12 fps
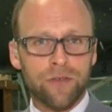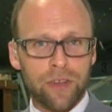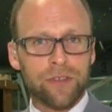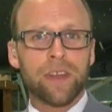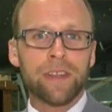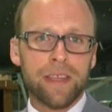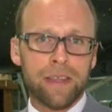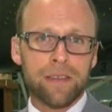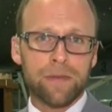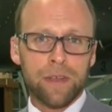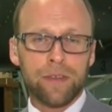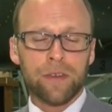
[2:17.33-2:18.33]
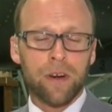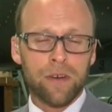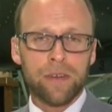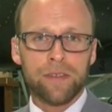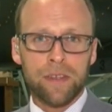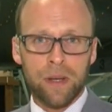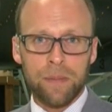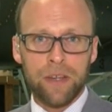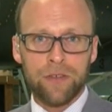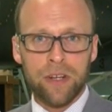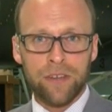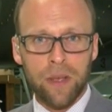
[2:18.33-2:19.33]
just like the end of his RNC
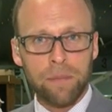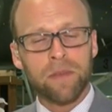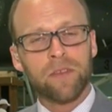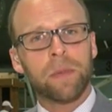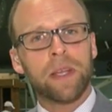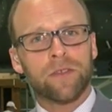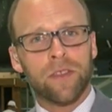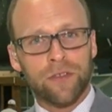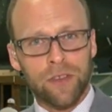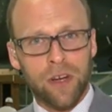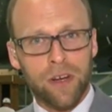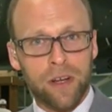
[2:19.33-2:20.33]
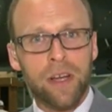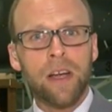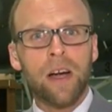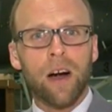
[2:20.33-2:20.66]
nomination acceptance speech, the song